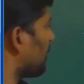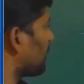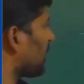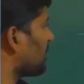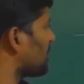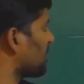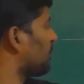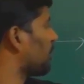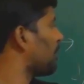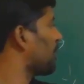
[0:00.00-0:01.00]
of transition
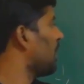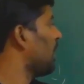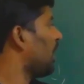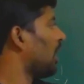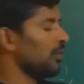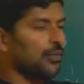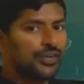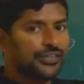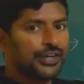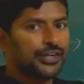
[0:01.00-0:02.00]
from
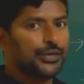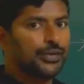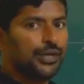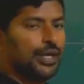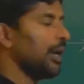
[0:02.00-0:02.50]
alpha state to